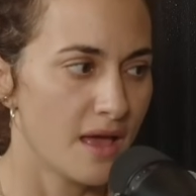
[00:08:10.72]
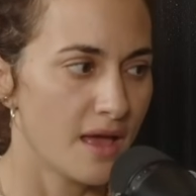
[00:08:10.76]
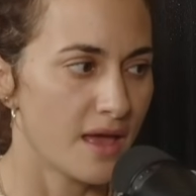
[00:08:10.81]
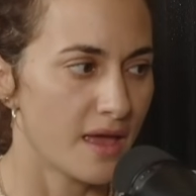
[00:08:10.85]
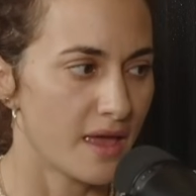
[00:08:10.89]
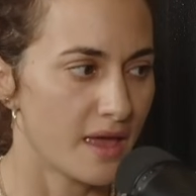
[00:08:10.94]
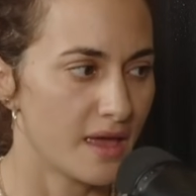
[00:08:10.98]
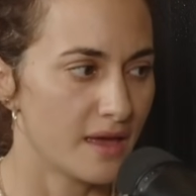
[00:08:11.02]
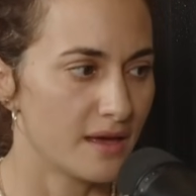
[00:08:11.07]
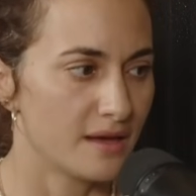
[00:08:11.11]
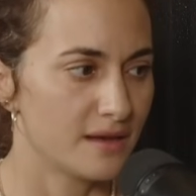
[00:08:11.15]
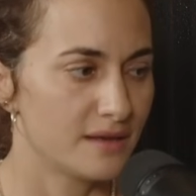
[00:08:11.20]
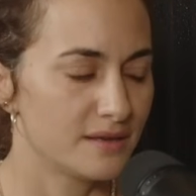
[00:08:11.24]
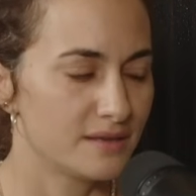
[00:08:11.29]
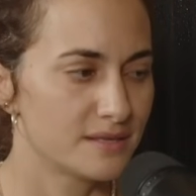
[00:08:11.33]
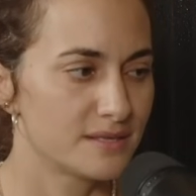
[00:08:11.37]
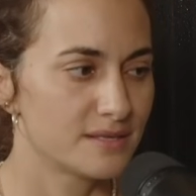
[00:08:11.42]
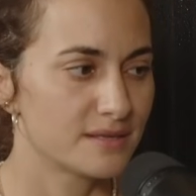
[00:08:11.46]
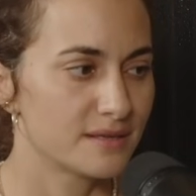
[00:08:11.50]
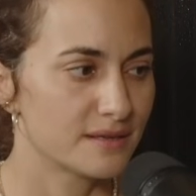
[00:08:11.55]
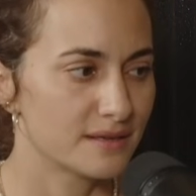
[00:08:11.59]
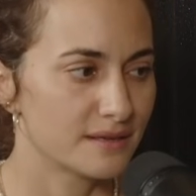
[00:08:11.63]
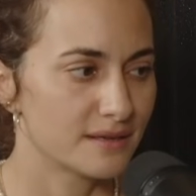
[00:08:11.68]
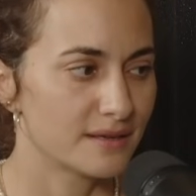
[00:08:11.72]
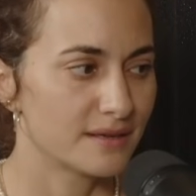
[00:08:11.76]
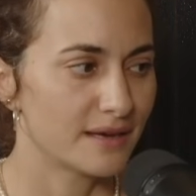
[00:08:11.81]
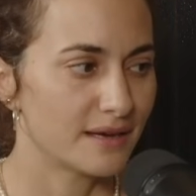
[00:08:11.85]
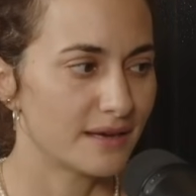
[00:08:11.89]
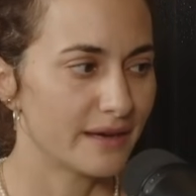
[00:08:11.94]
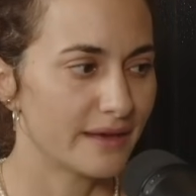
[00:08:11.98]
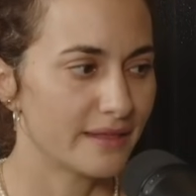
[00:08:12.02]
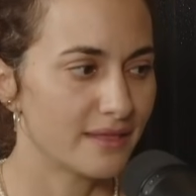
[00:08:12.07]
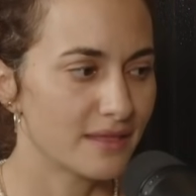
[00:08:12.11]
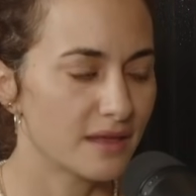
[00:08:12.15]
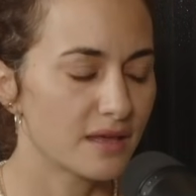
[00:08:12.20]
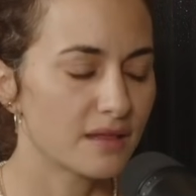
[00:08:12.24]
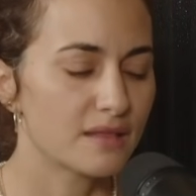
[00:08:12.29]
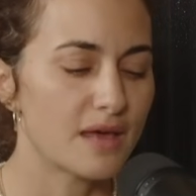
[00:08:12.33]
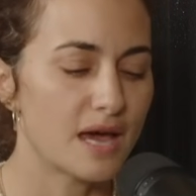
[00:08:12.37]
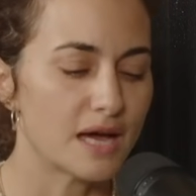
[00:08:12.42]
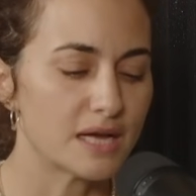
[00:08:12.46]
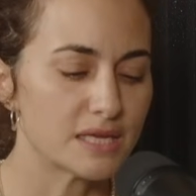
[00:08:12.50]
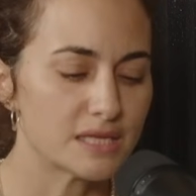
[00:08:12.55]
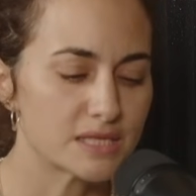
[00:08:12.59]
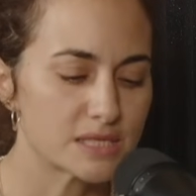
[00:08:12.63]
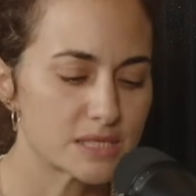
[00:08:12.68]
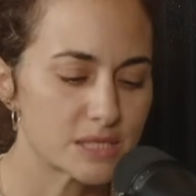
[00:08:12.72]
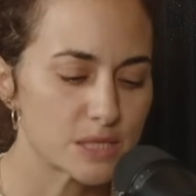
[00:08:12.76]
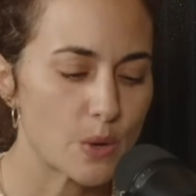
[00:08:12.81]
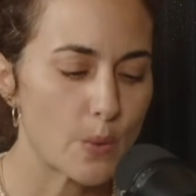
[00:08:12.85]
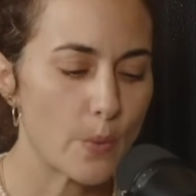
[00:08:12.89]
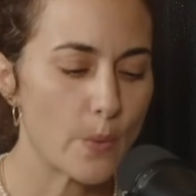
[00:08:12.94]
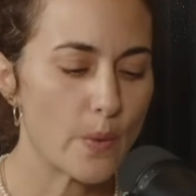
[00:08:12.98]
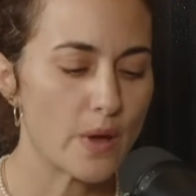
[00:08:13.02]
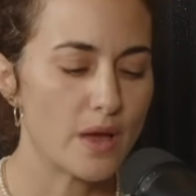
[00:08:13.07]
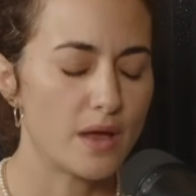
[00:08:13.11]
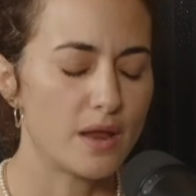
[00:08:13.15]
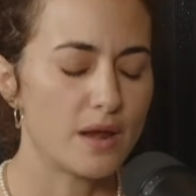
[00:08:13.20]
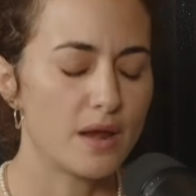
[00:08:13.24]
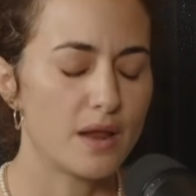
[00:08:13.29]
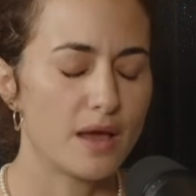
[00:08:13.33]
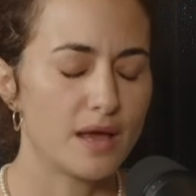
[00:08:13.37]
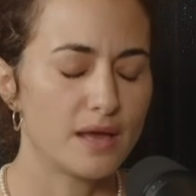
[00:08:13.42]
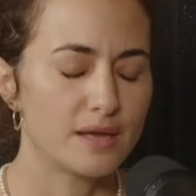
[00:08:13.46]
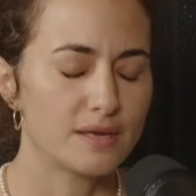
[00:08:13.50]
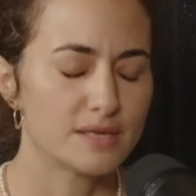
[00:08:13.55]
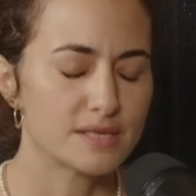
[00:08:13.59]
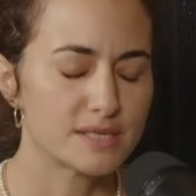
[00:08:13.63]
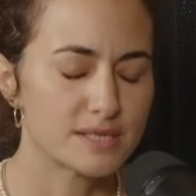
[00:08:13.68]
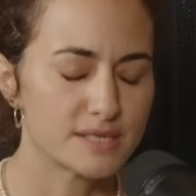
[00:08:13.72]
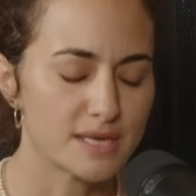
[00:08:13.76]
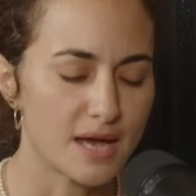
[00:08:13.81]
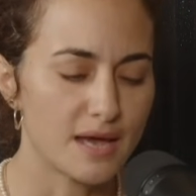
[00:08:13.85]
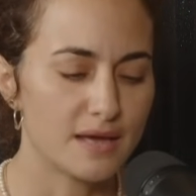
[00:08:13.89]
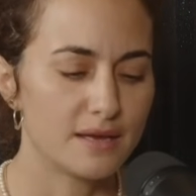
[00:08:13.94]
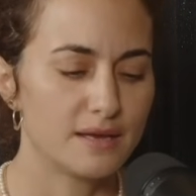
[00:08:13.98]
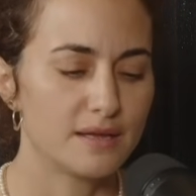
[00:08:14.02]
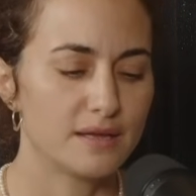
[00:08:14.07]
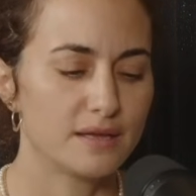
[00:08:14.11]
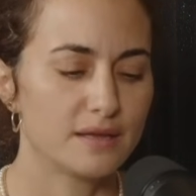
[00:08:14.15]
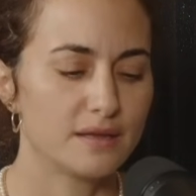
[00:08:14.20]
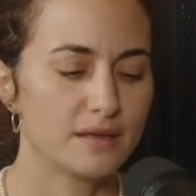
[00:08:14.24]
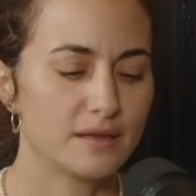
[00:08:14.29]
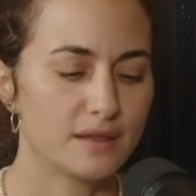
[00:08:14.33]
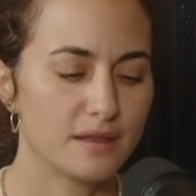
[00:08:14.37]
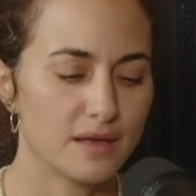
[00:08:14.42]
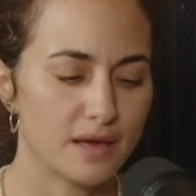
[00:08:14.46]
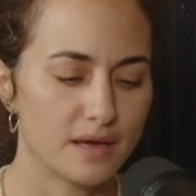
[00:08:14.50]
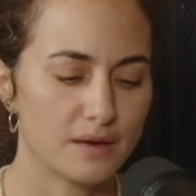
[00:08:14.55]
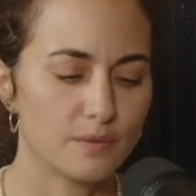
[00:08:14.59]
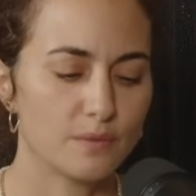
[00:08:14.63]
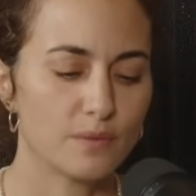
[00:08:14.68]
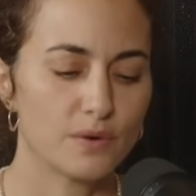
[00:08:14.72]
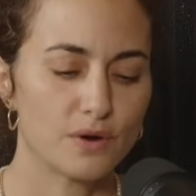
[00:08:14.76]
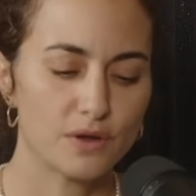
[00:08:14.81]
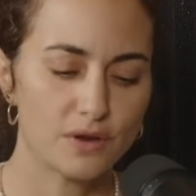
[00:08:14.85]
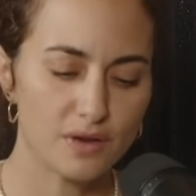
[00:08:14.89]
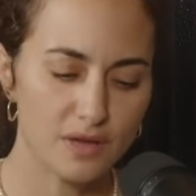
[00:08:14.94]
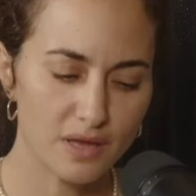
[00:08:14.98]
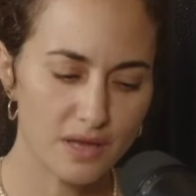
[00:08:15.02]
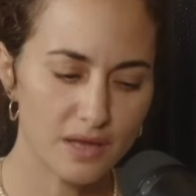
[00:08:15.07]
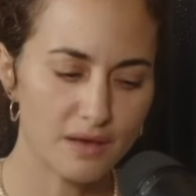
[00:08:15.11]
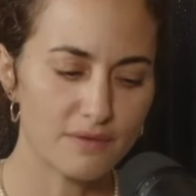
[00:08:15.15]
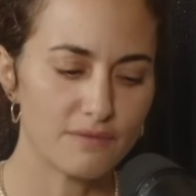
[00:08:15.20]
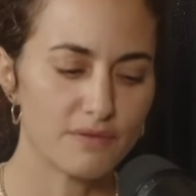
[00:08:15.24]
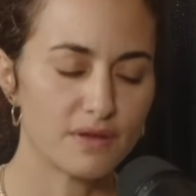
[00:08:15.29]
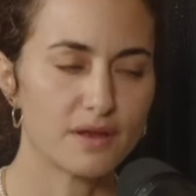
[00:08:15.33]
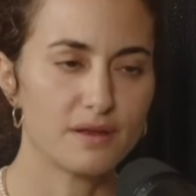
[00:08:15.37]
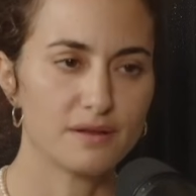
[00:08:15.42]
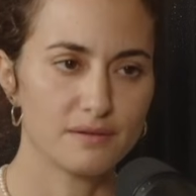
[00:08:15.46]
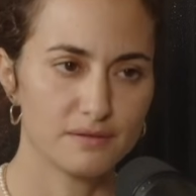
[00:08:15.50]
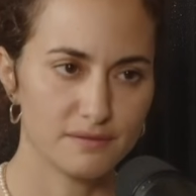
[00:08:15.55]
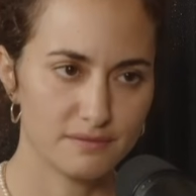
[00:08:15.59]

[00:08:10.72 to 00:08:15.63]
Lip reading: And I think that's when I decided that we're going to give it,